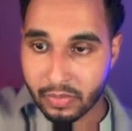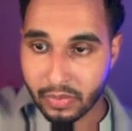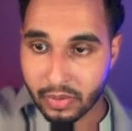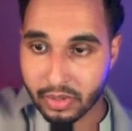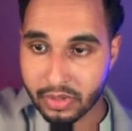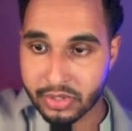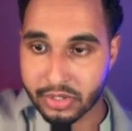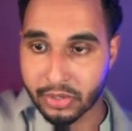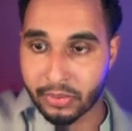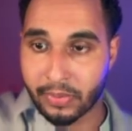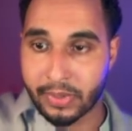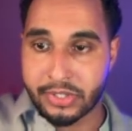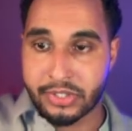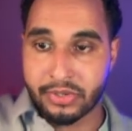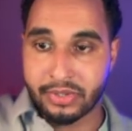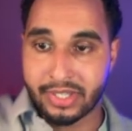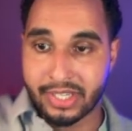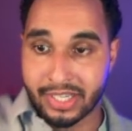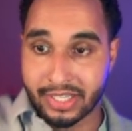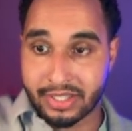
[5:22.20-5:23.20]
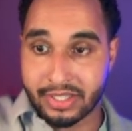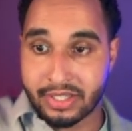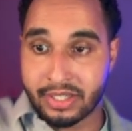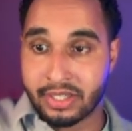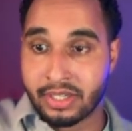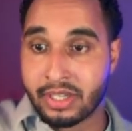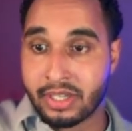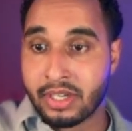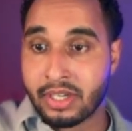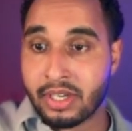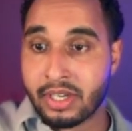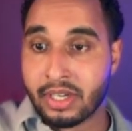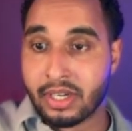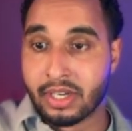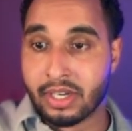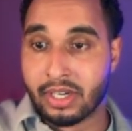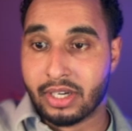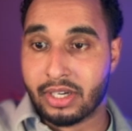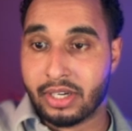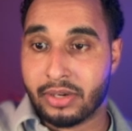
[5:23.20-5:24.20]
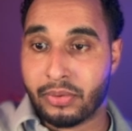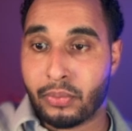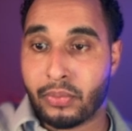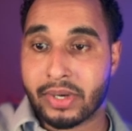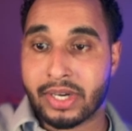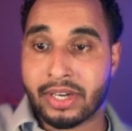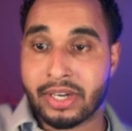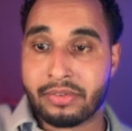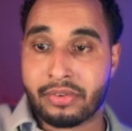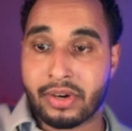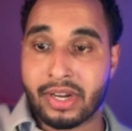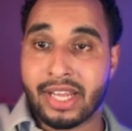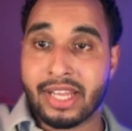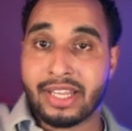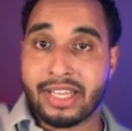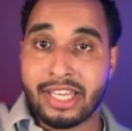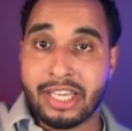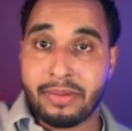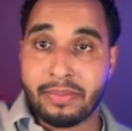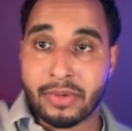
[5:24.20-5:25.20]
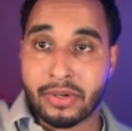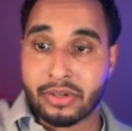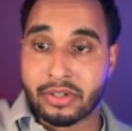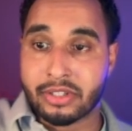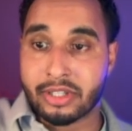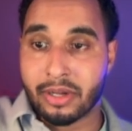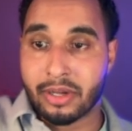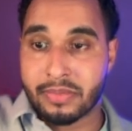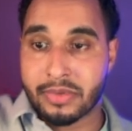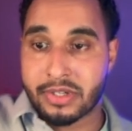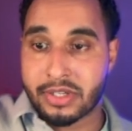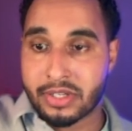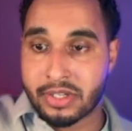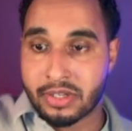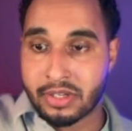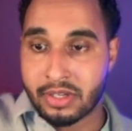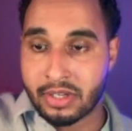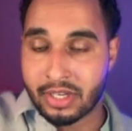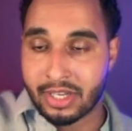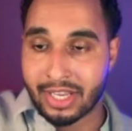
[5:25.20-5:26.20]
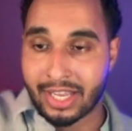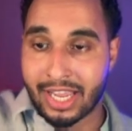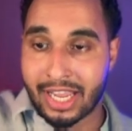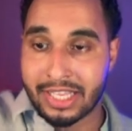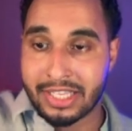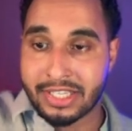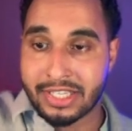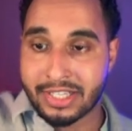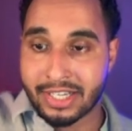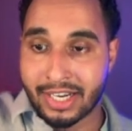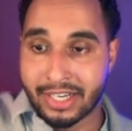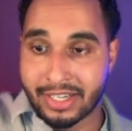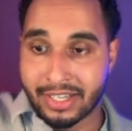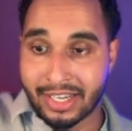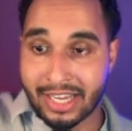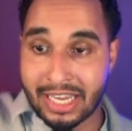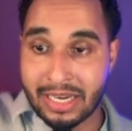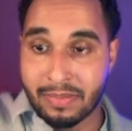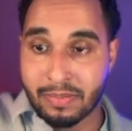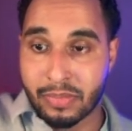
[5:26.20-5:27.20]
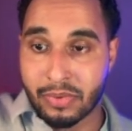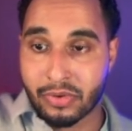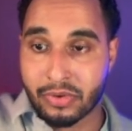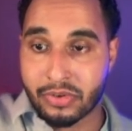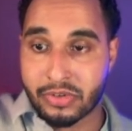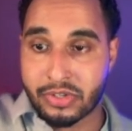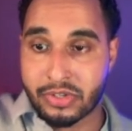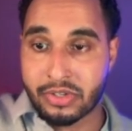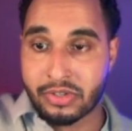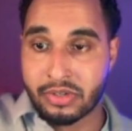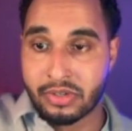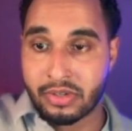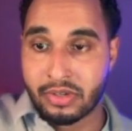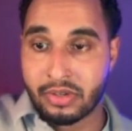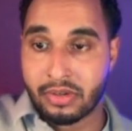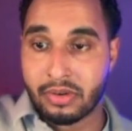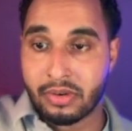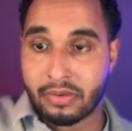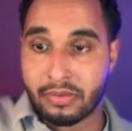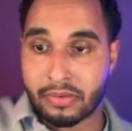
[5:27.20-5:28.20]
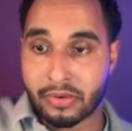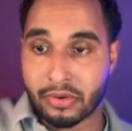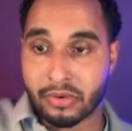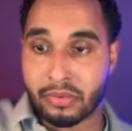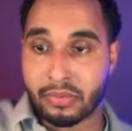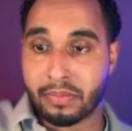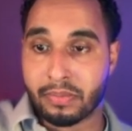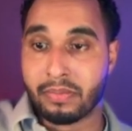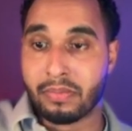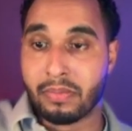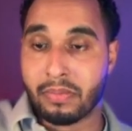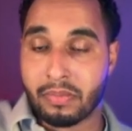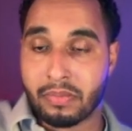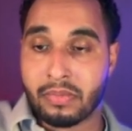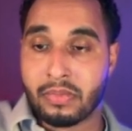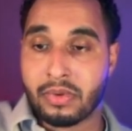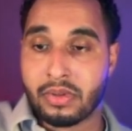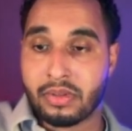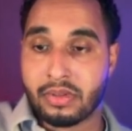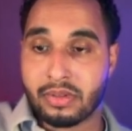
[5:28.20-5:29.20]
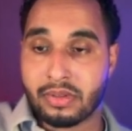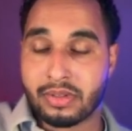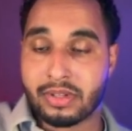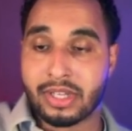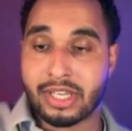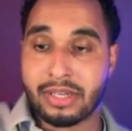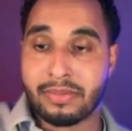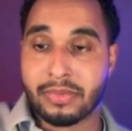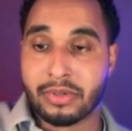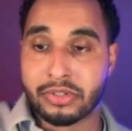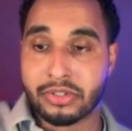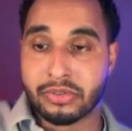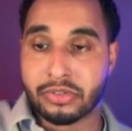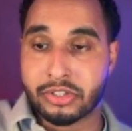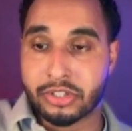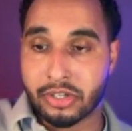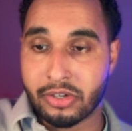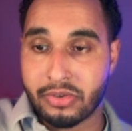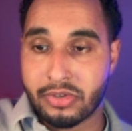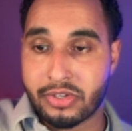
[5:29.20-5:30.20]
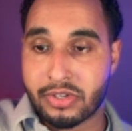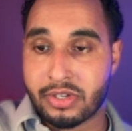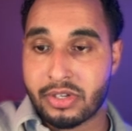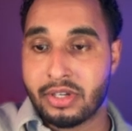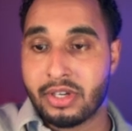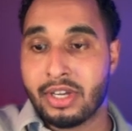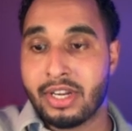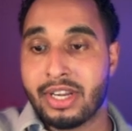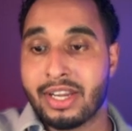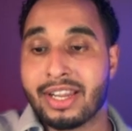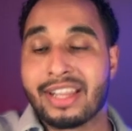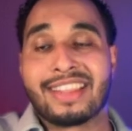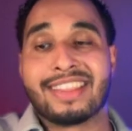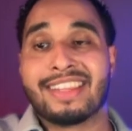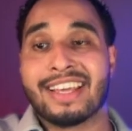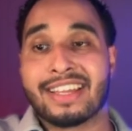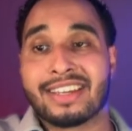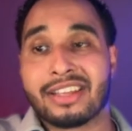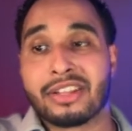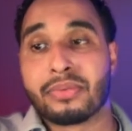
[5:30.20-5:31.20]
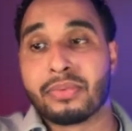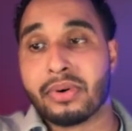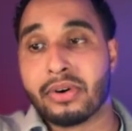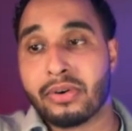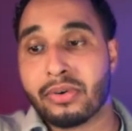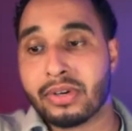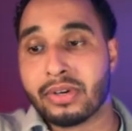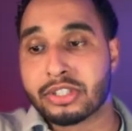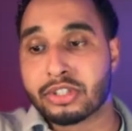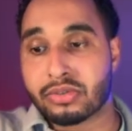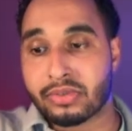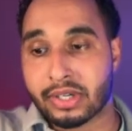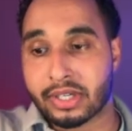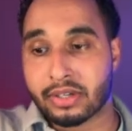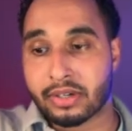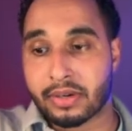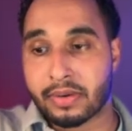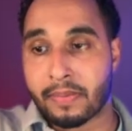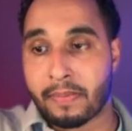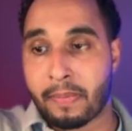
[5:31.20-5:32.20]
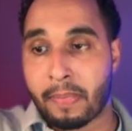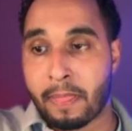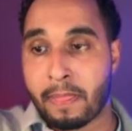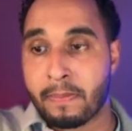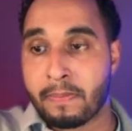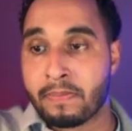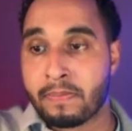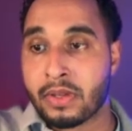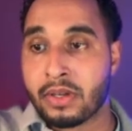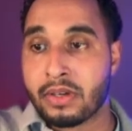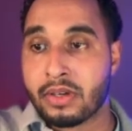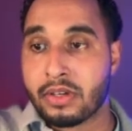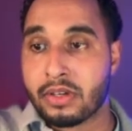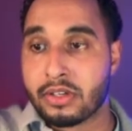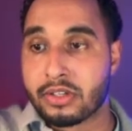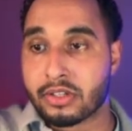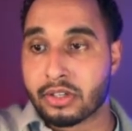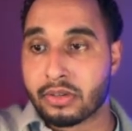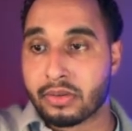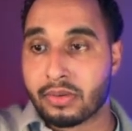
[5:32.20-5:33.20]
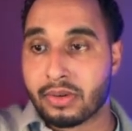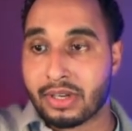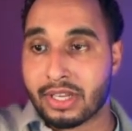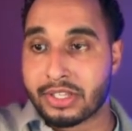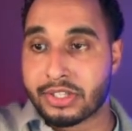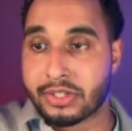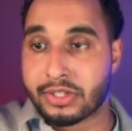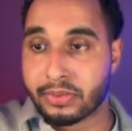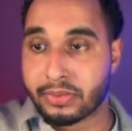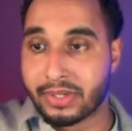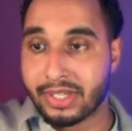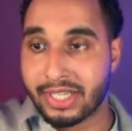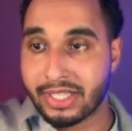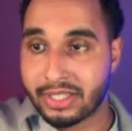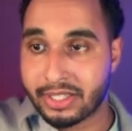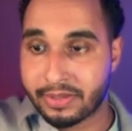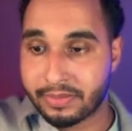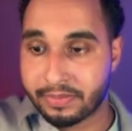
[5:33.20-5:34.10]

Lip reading: So once you did, whenever a email comes inside the inbox from the email you chose, then it will only trigger. So let's do that